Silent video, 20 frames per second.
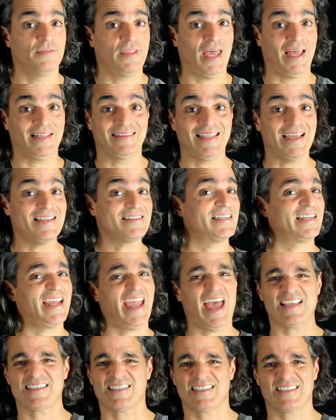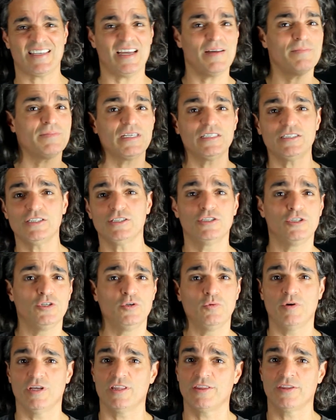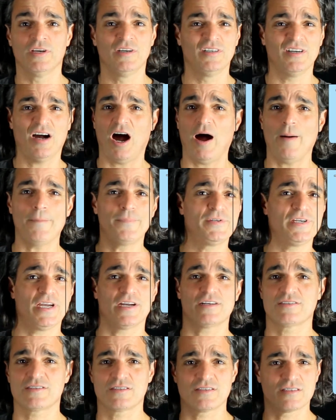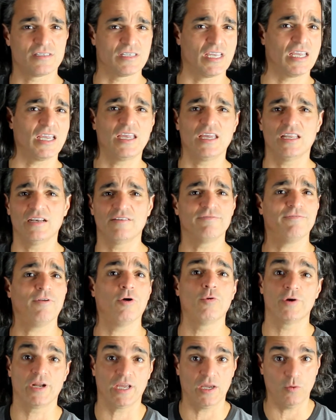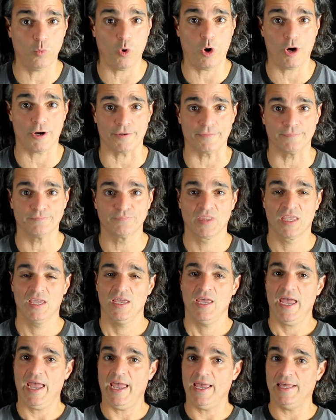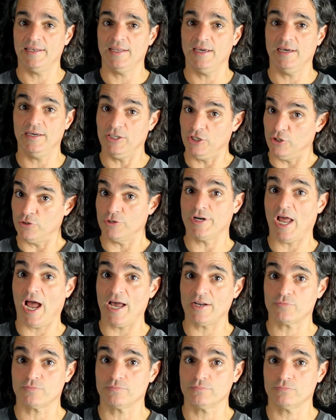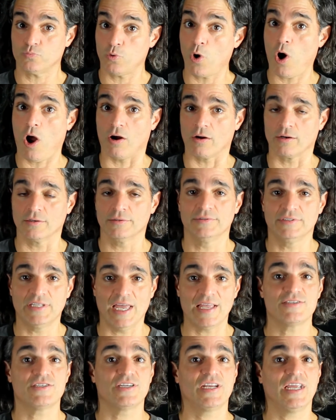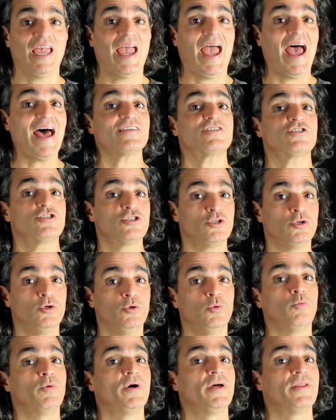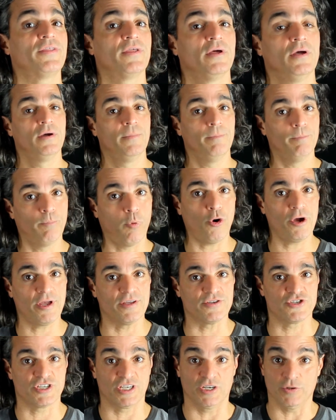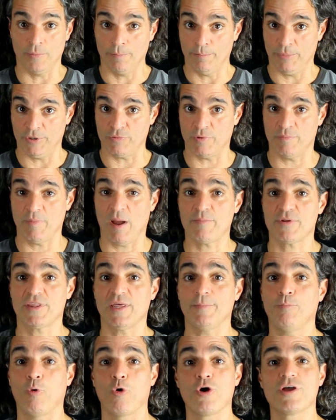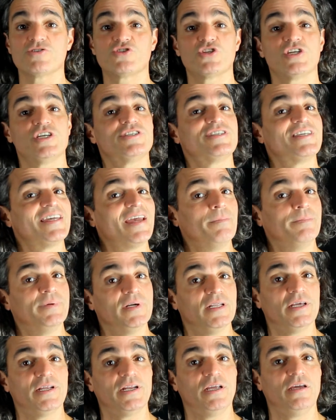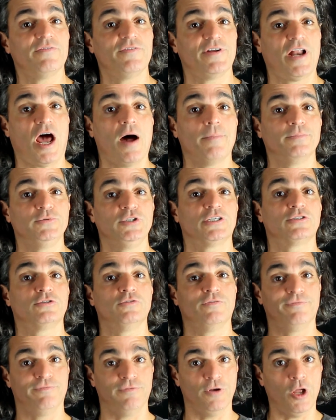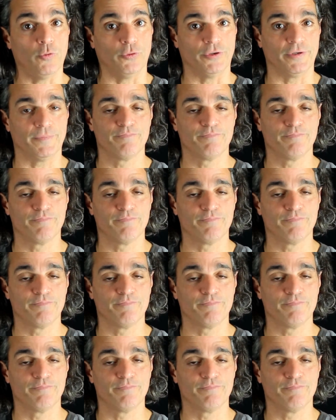that density has something to do with objects sinking and floating in water. And you're not wrong. Density has to do with buoyancy. But remember that buoyancy is the ability of an object to float.